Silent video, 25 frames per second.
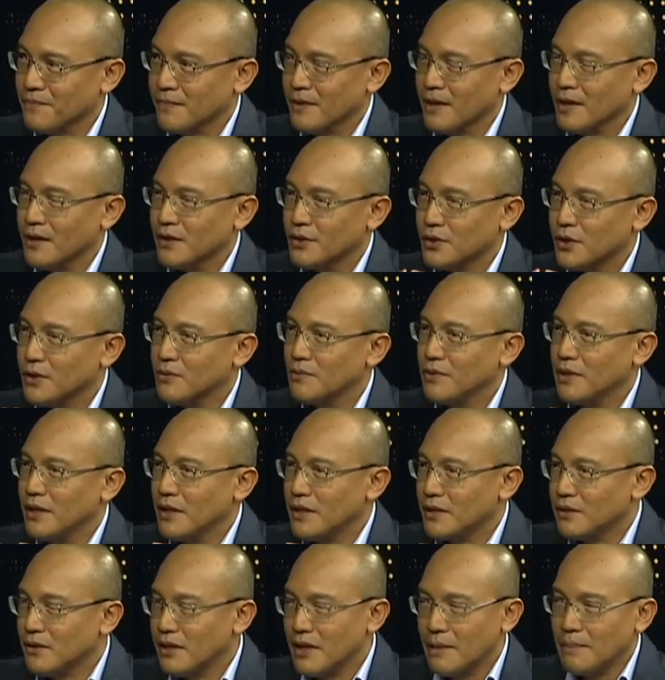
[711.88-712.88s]
So
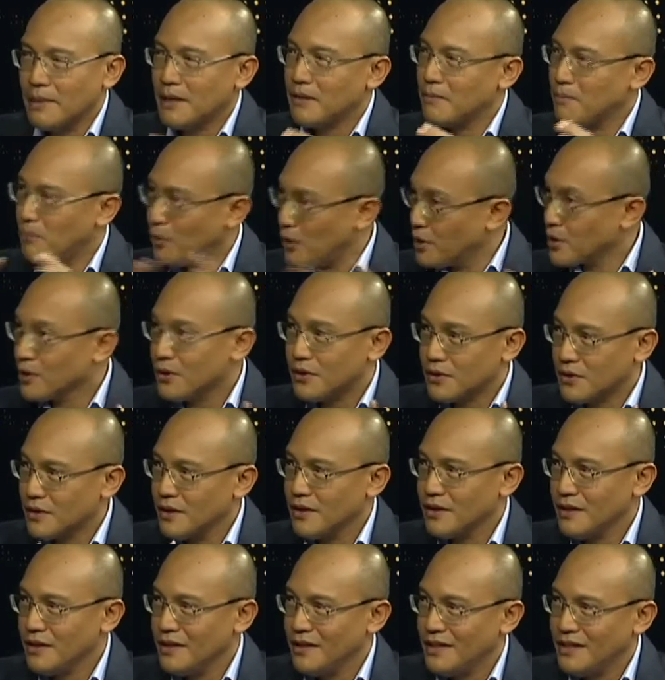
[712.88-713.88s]
it's not about
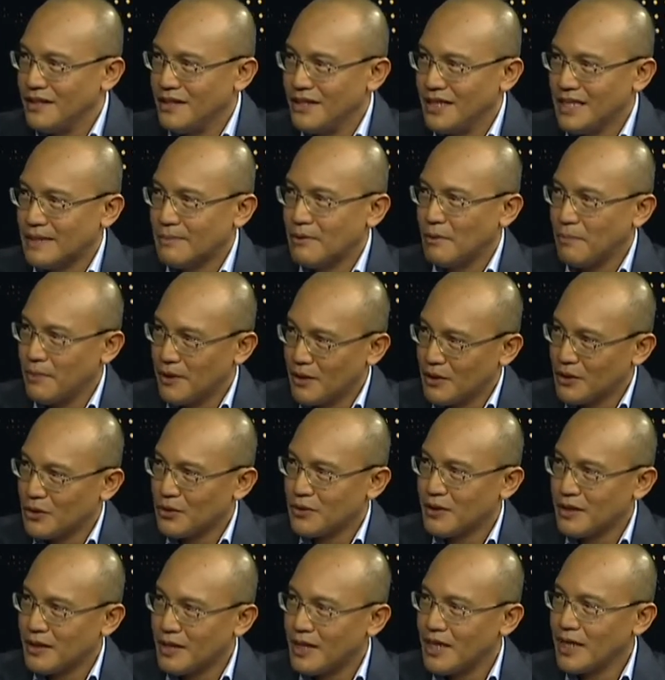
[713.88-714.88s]
boycotting, it's about making sure
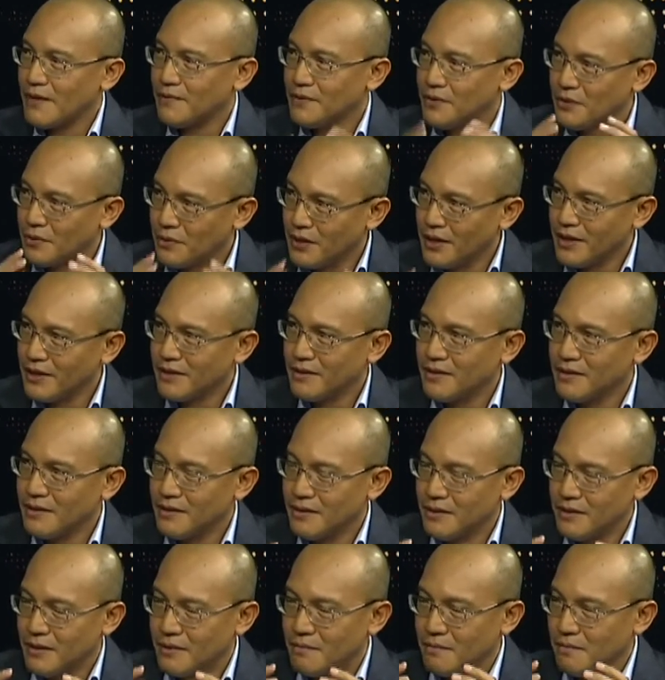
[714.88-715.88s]
that I have the right
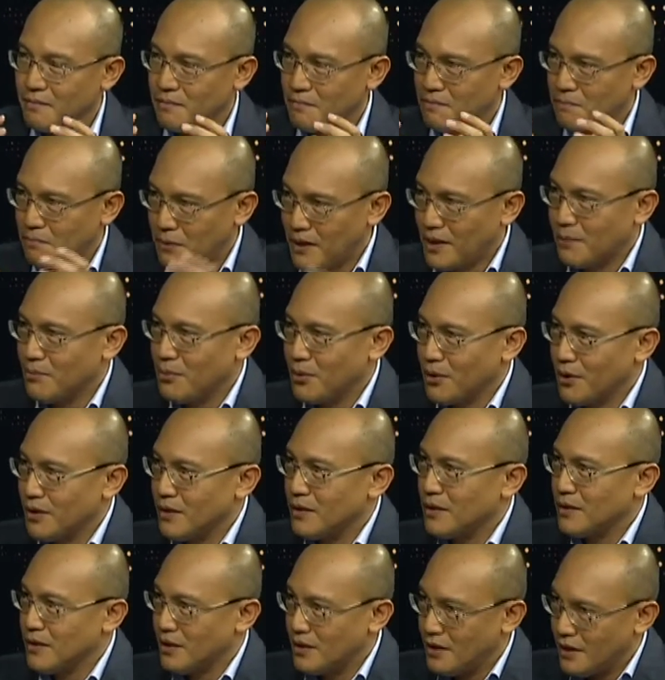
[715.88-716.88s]
palm oil
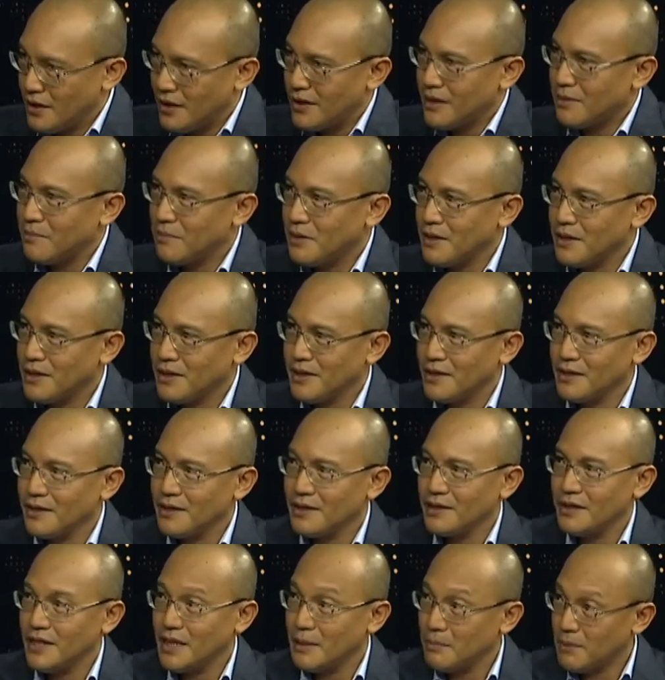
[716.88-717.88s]
in
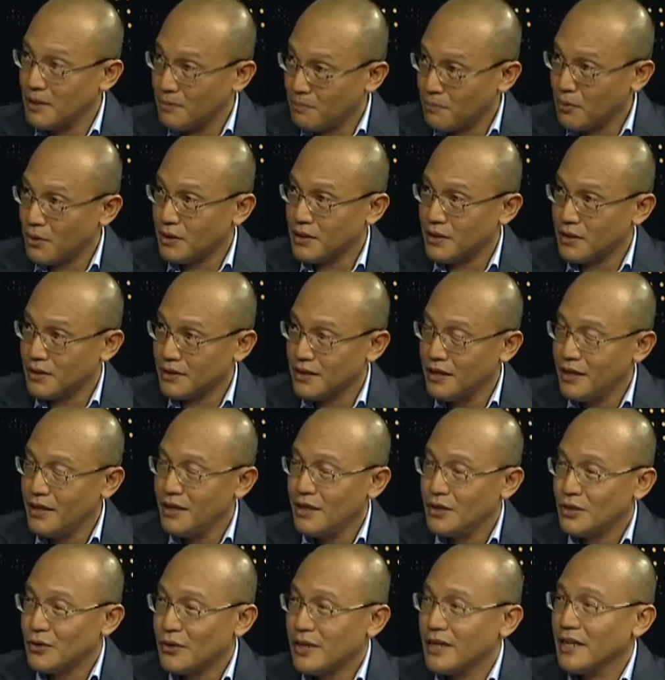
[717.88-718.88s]
my products
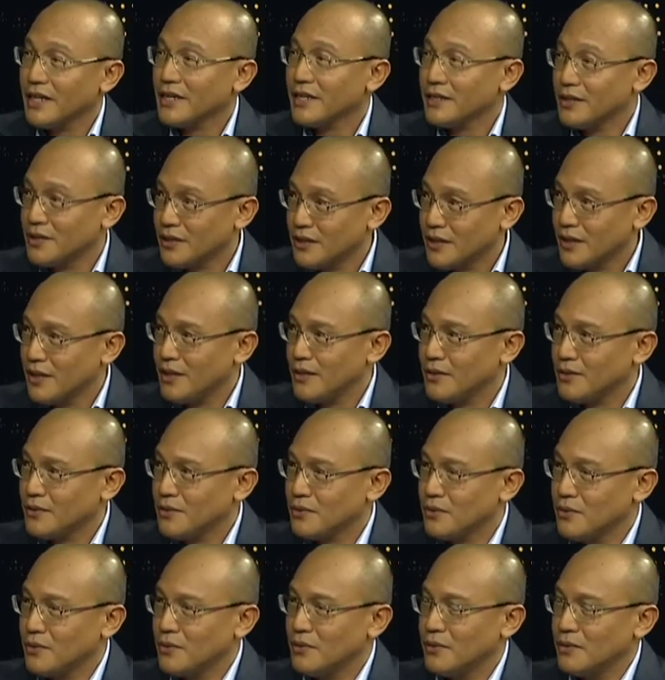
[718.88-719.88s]
so that I can sell
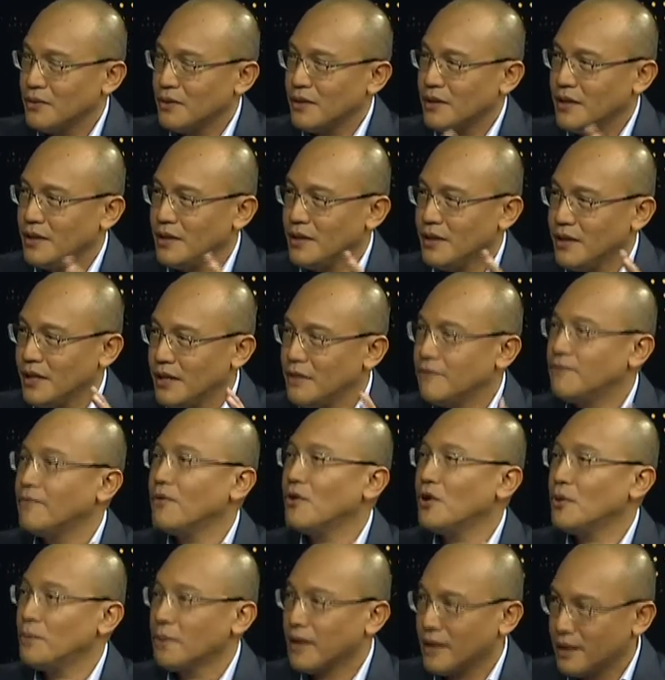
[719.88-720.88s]
to the
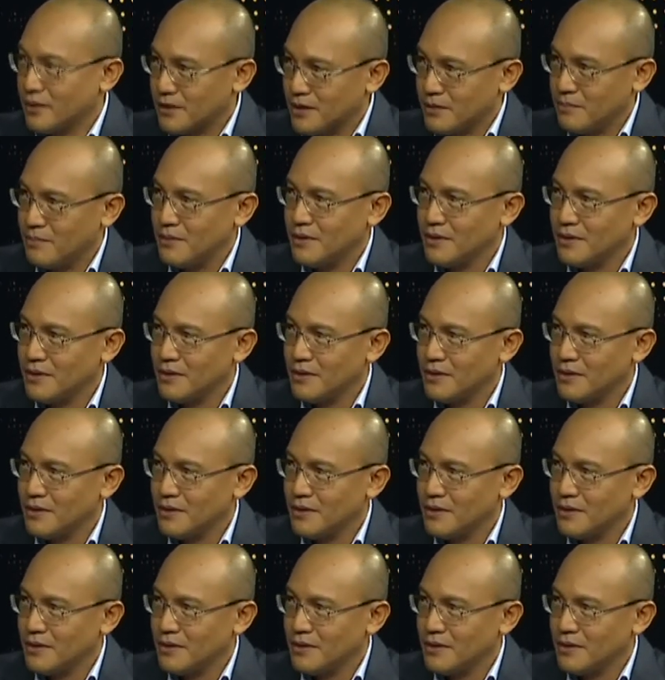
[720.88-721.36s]
informed customers